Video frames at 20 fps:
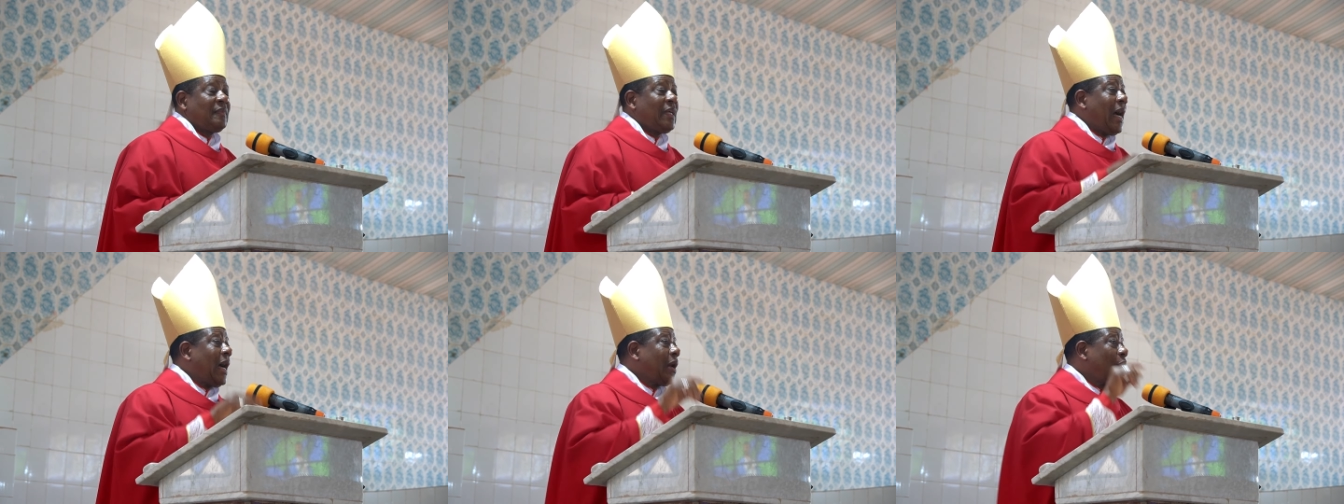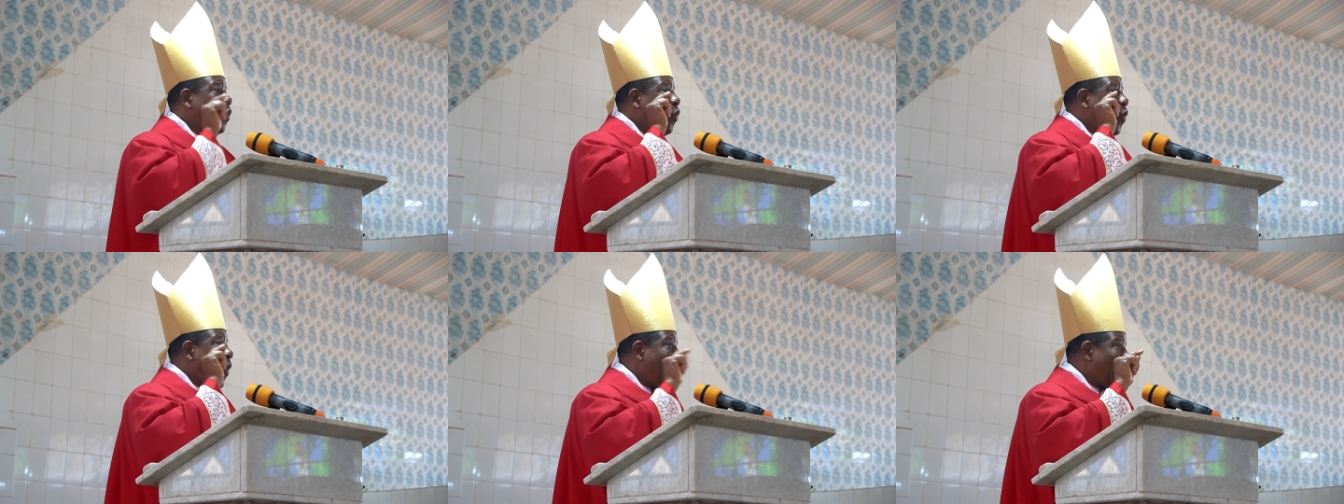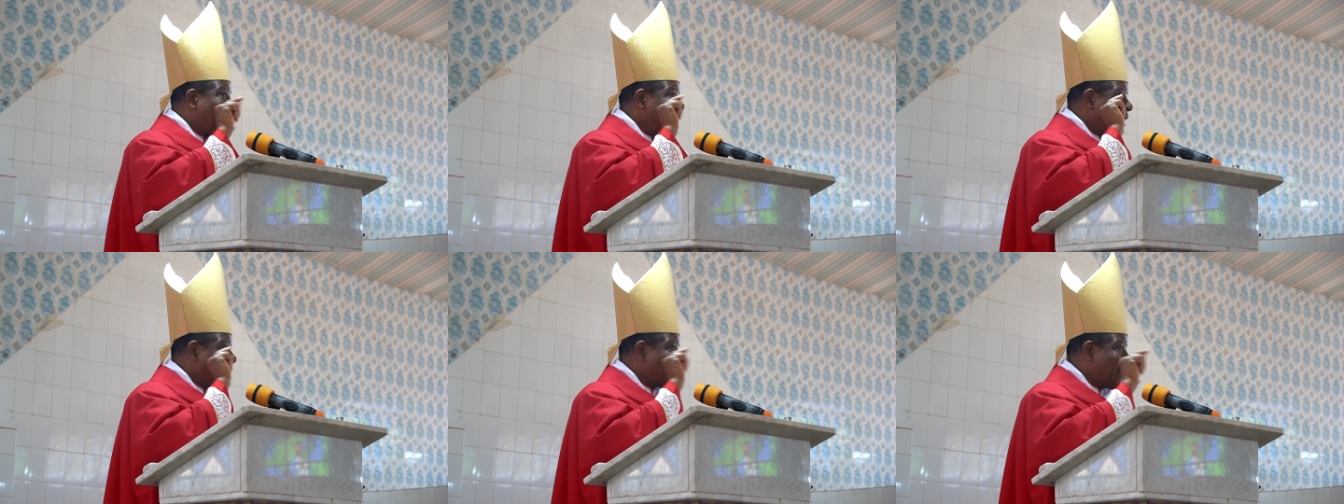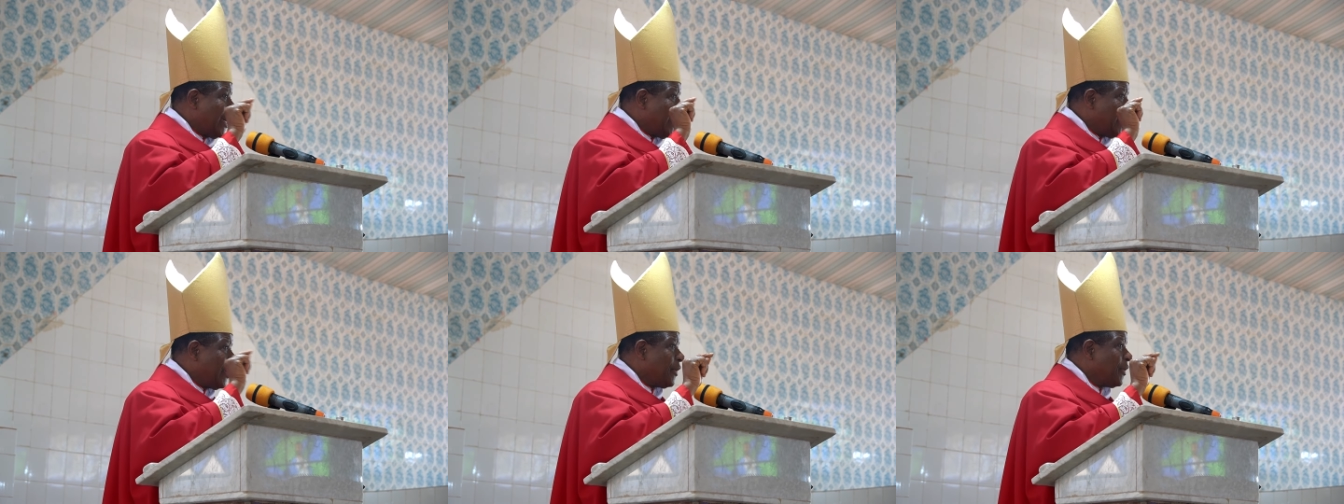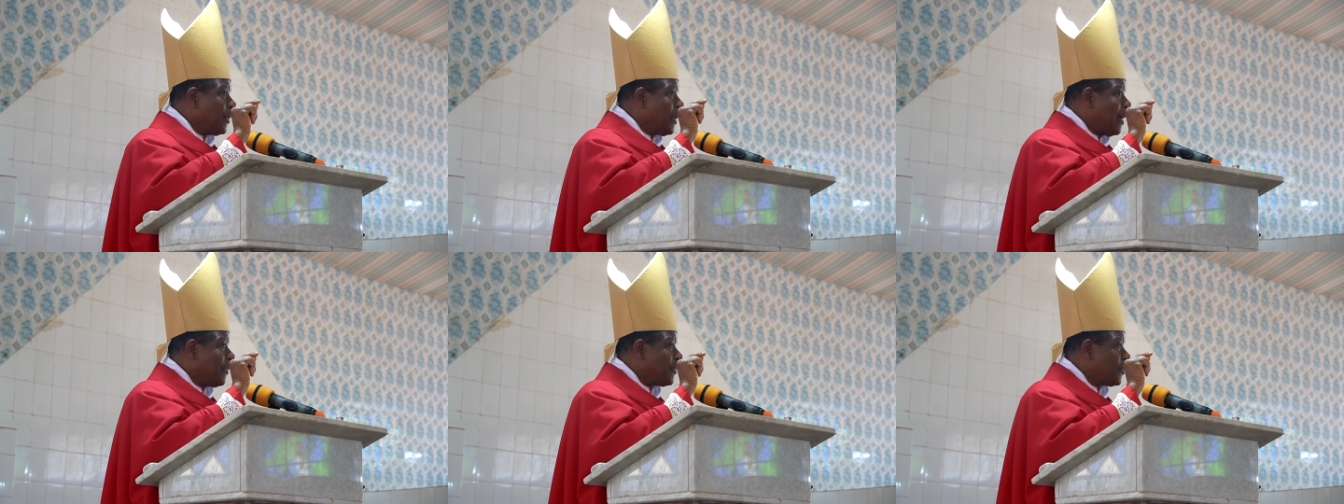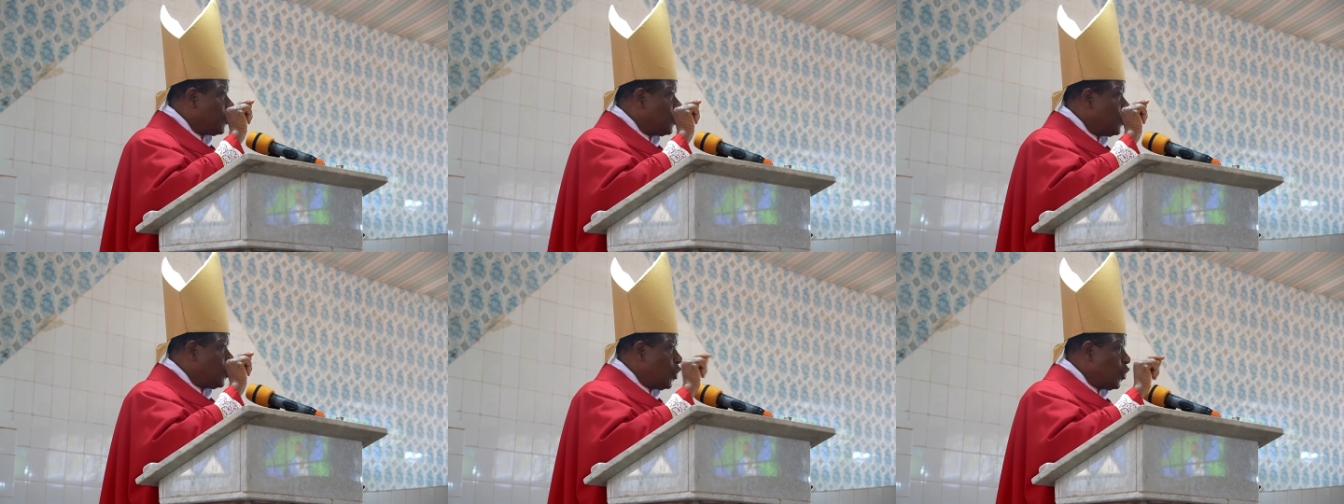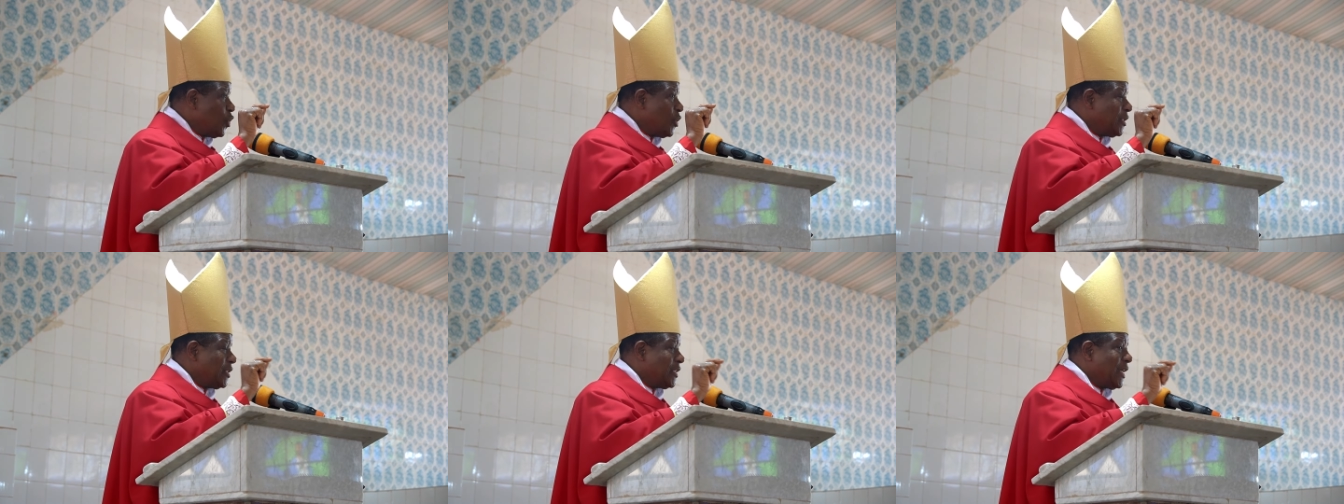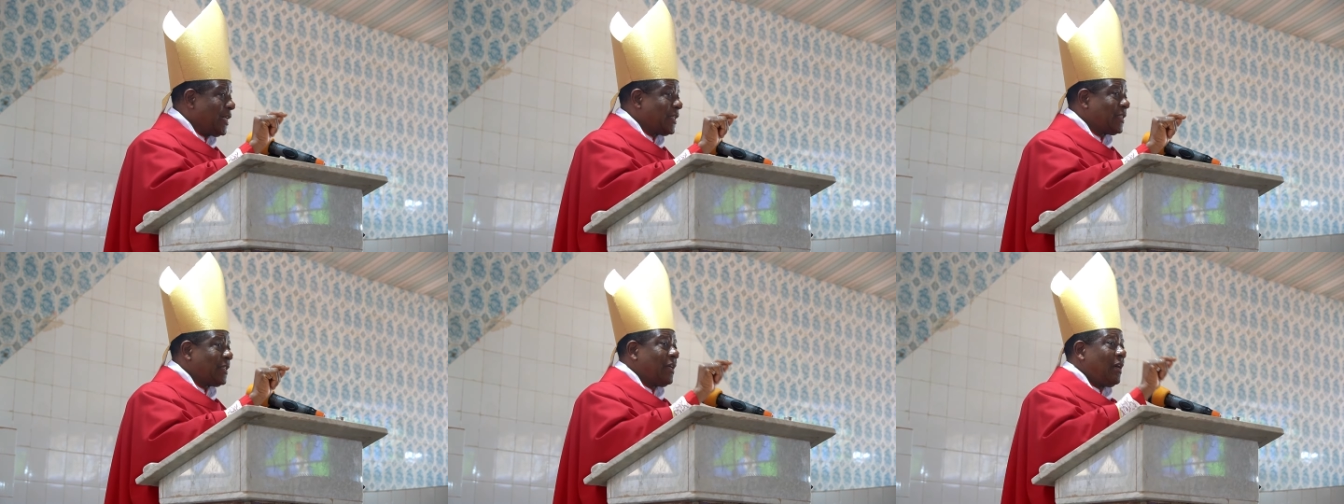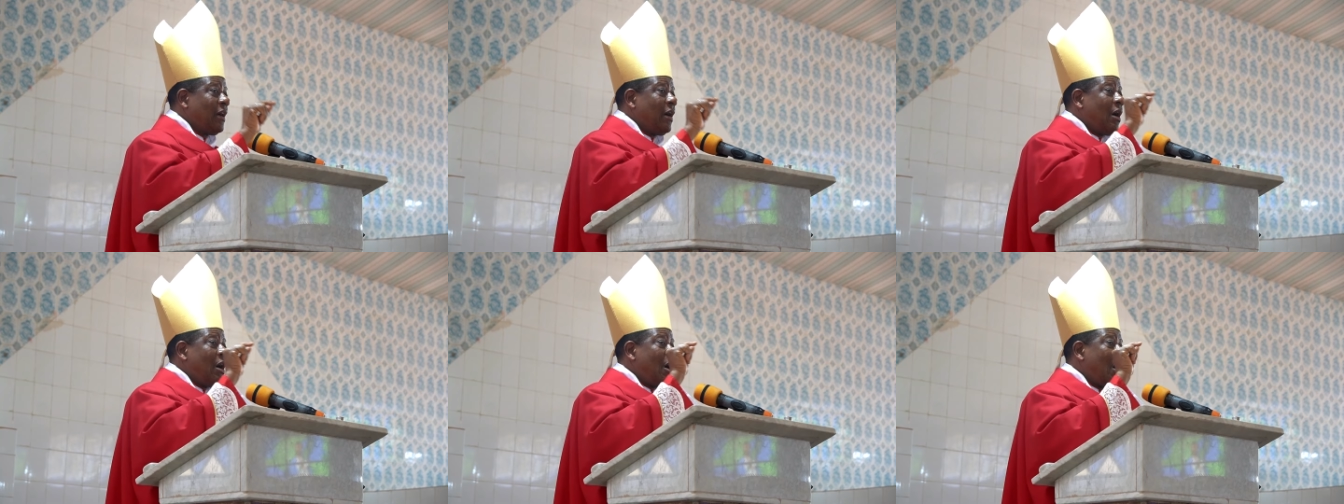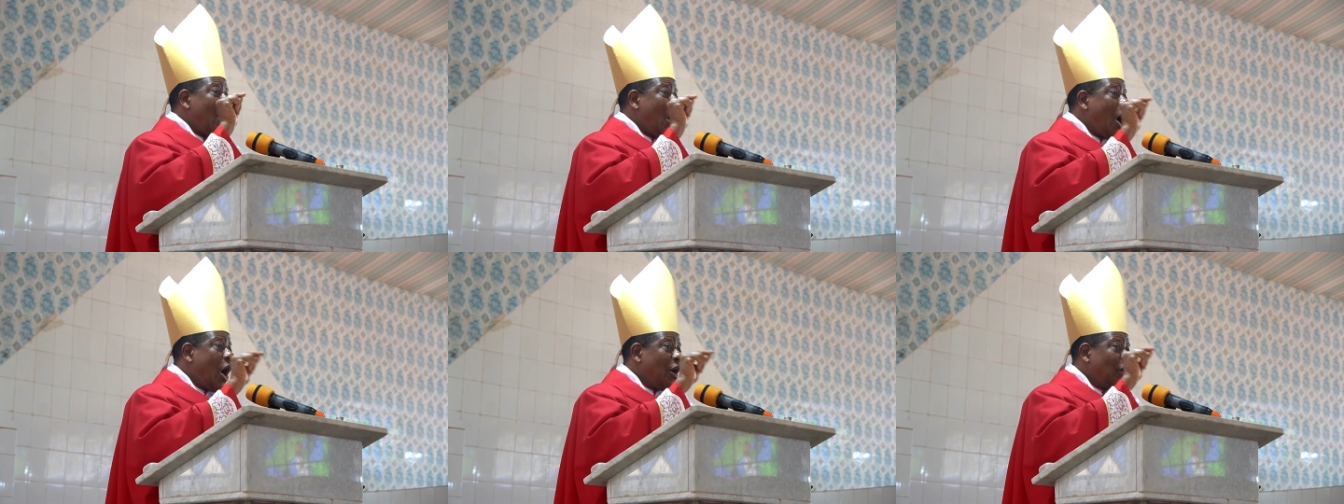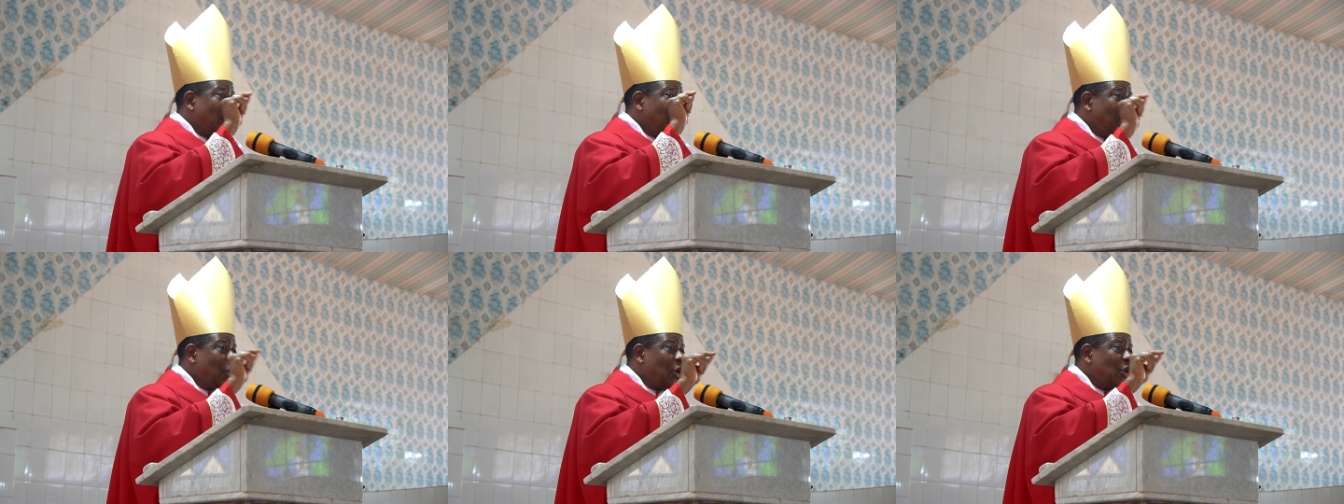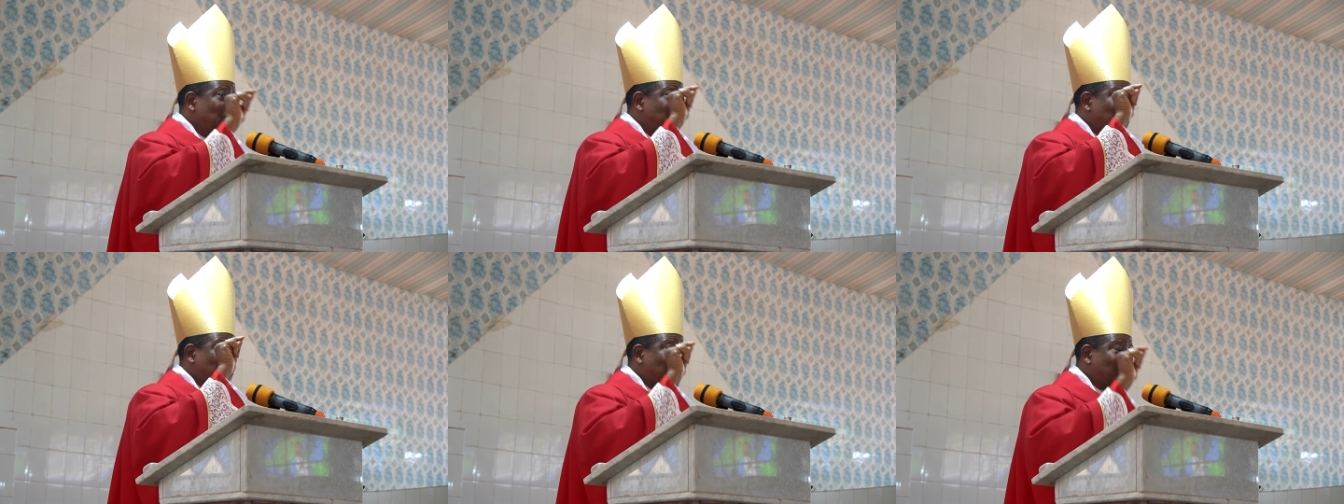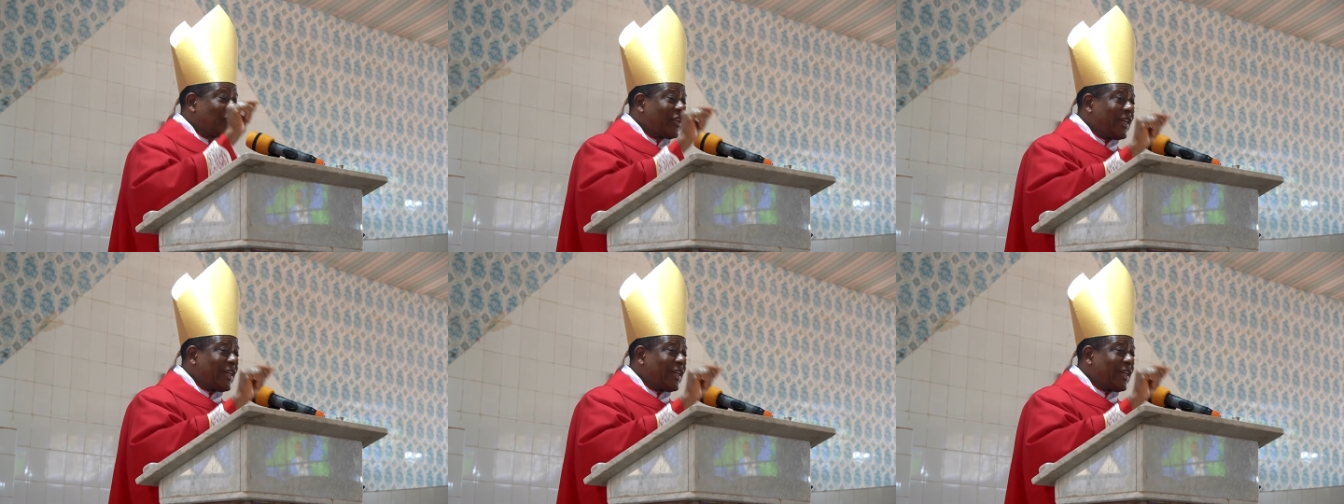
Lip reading: And one thing you have to know is that all those